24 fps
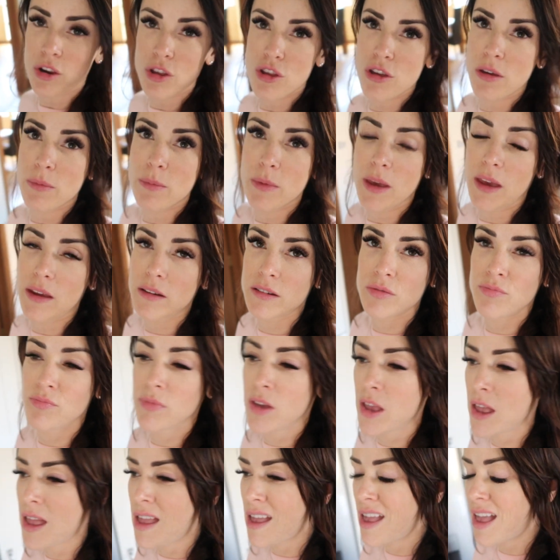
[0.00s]
to the gym yet,
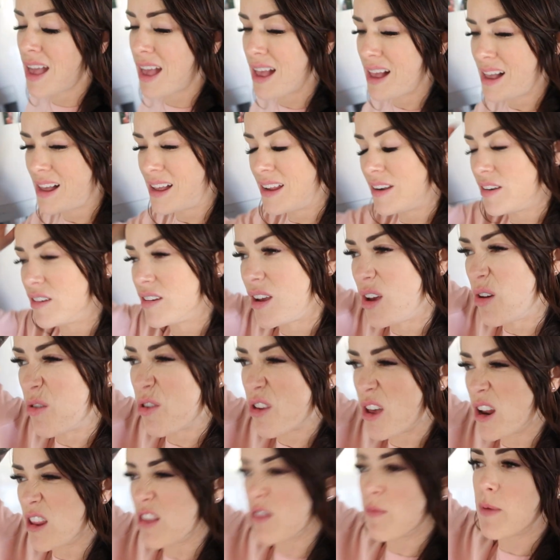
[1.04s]
and I was
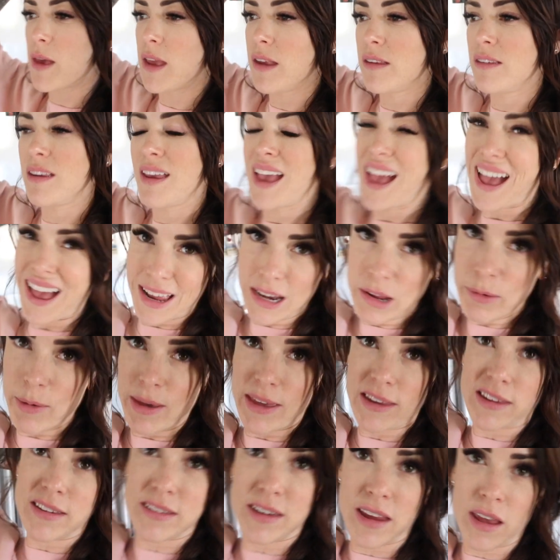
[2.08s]
kind of debating
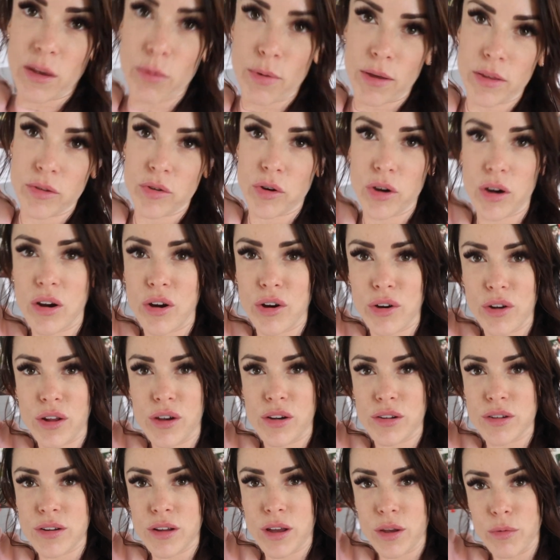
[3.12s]
anyway today whether or
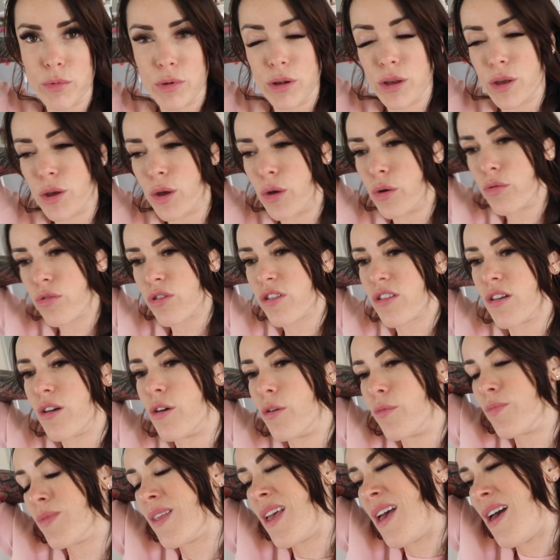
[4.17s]
not I will go,
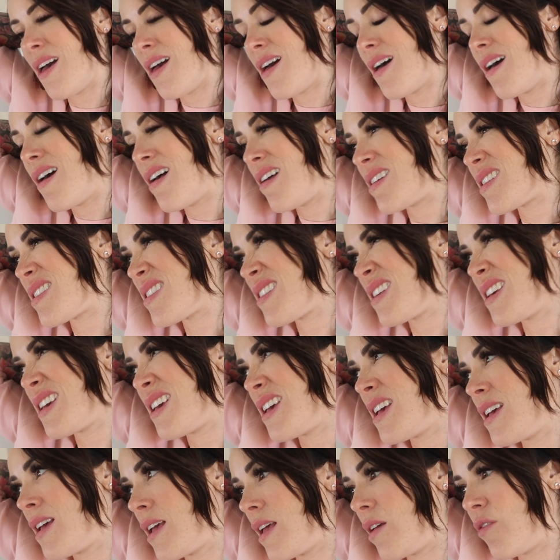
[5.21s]
so I'll
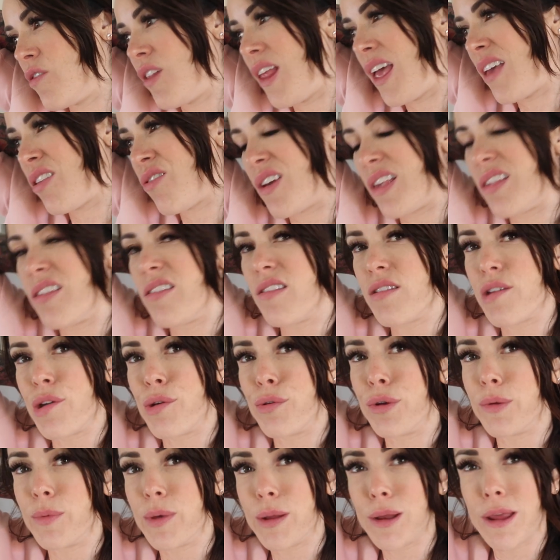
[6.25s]
see if Lex fancies
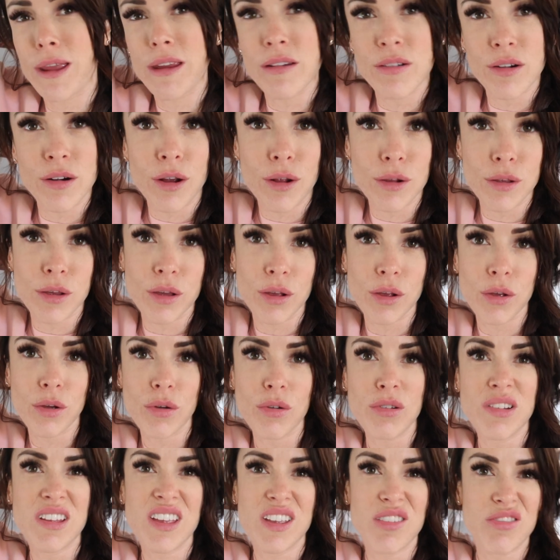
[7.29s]
going a bit later, I'll
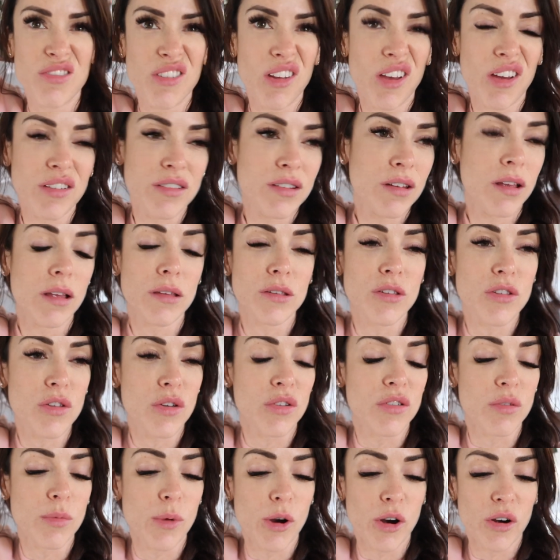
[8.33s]
go. If not, I'll just
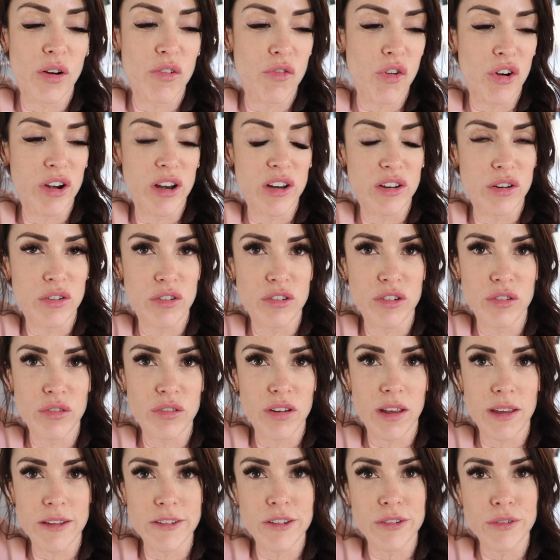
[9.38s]
go tomorrow. I've already done 2
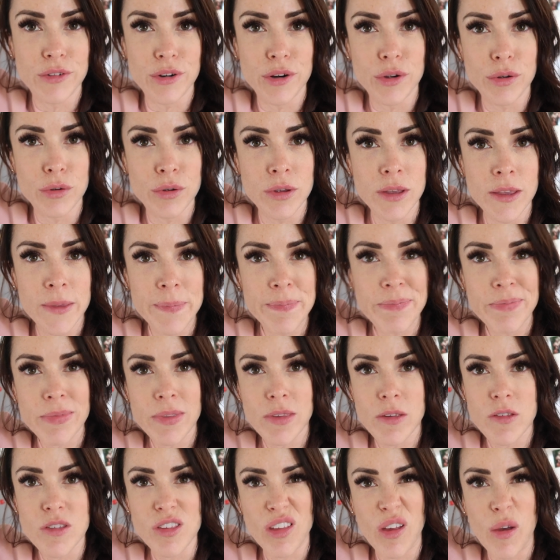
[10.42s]
days in a row.
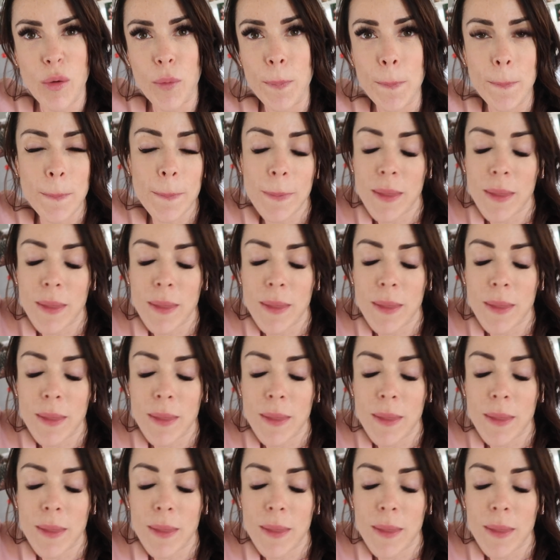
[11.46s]
So